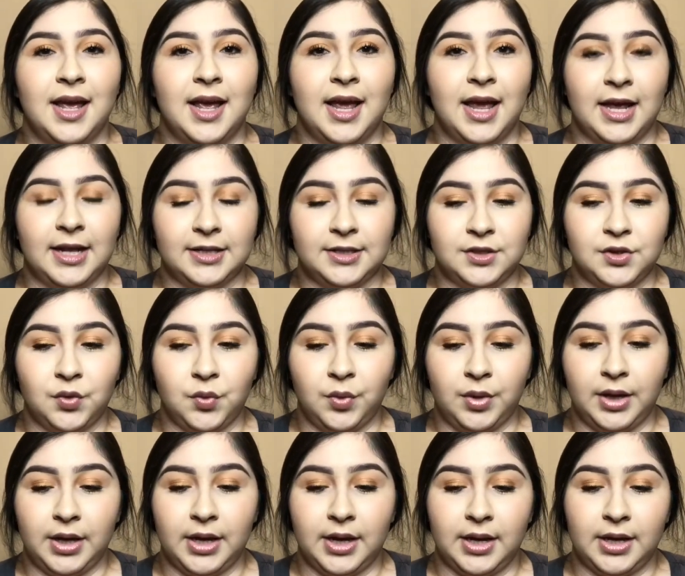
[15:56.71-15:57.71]
And so
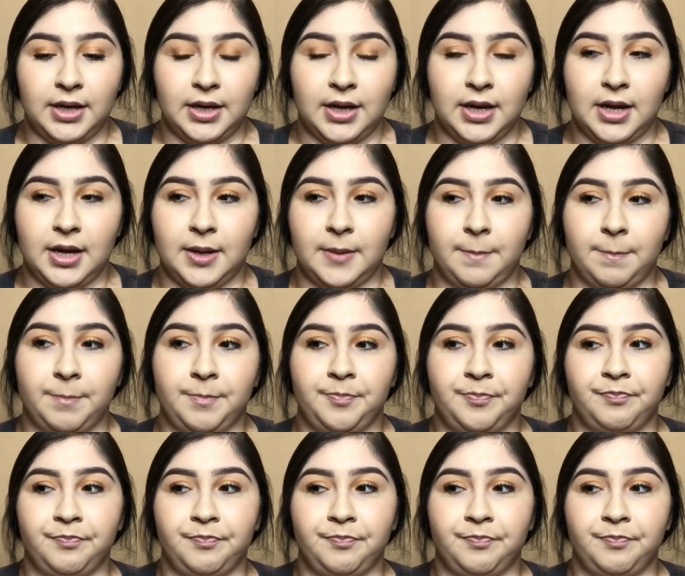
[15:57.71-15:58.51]
then,